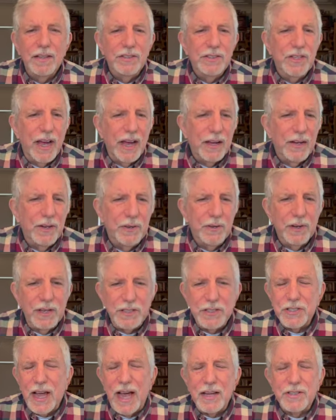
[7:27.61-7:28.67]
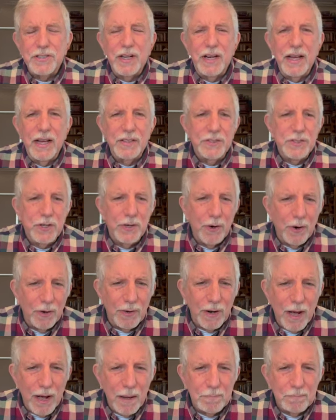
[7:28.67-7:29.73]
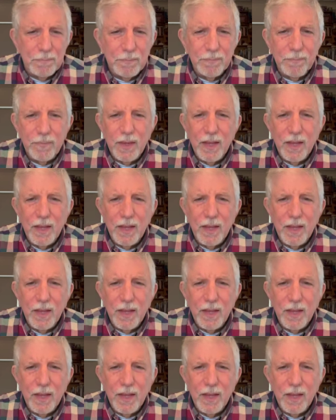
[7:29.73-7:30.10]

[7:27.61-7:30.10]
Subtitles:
Jehu assassinates Joram.